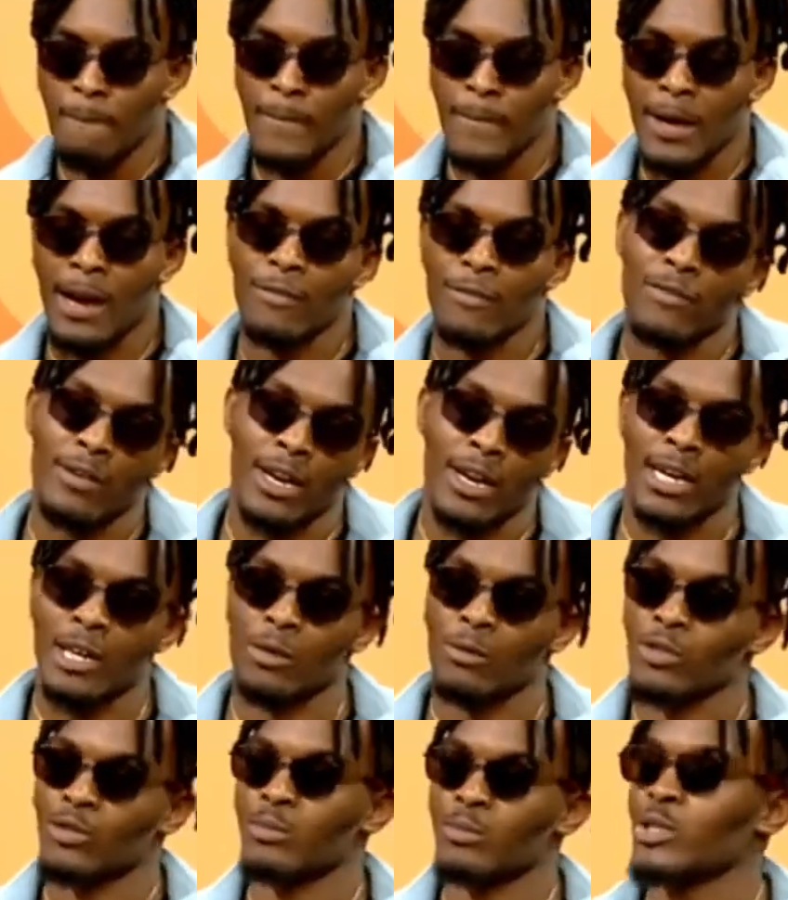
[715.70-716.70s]
I felt like it
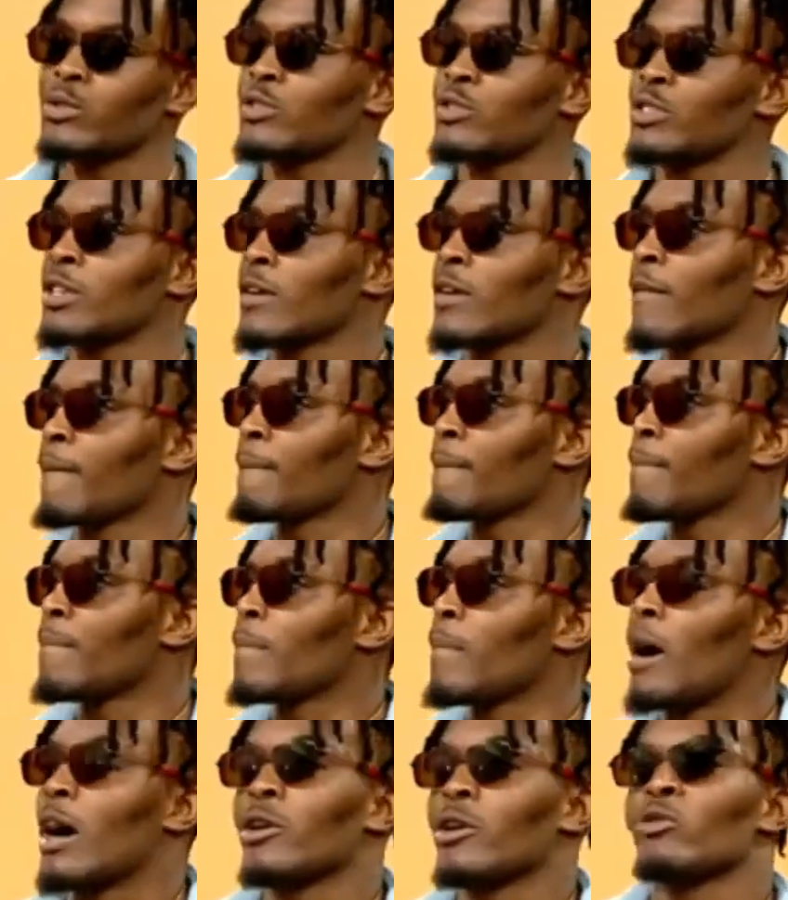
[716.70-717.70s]
was music.
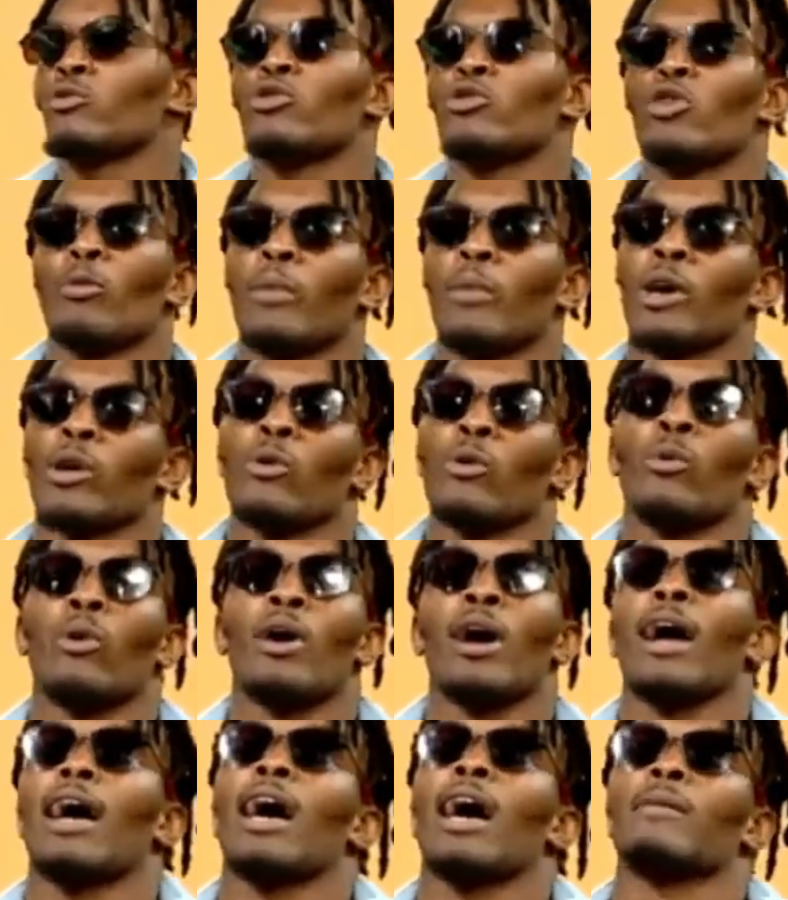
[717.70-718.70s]
I knew no matter
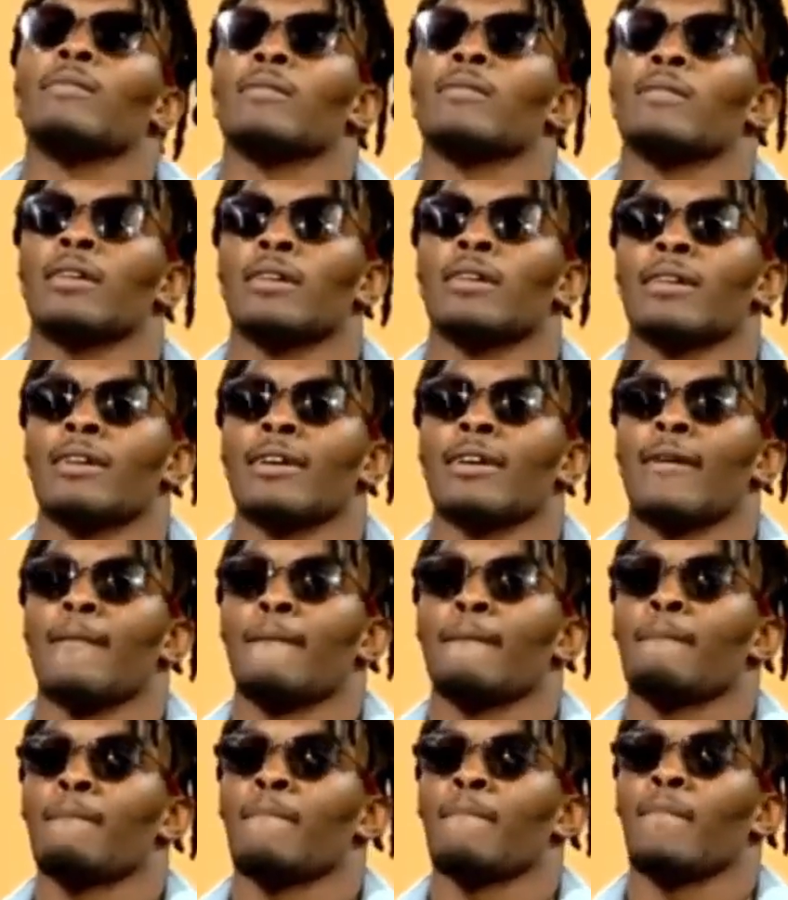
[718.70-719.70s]
what happened,
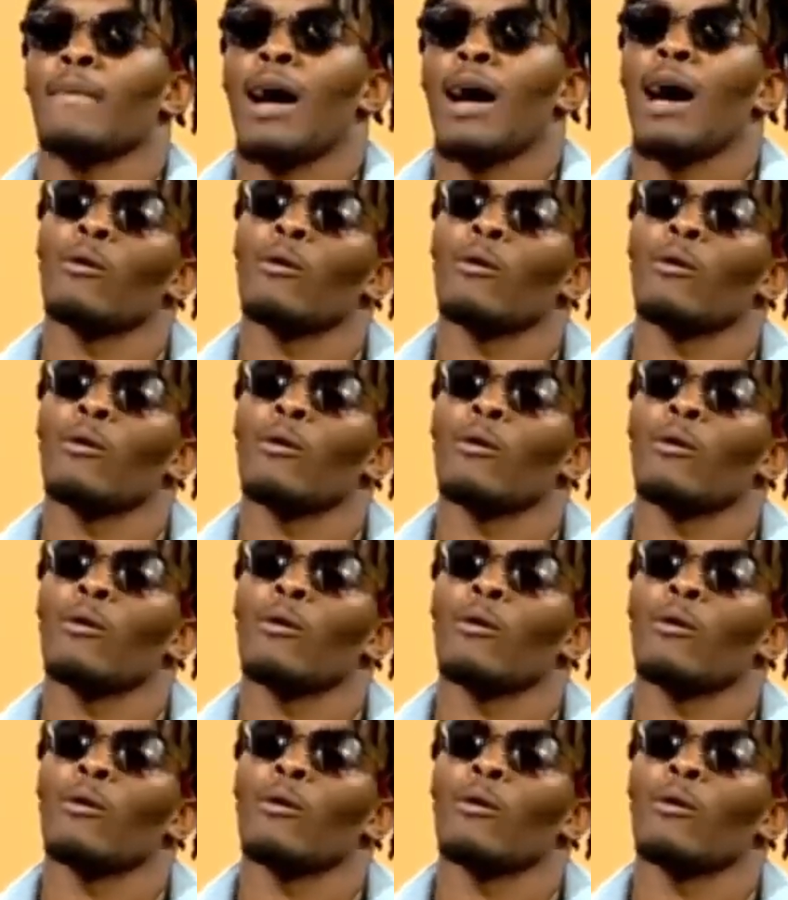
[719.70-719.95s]
I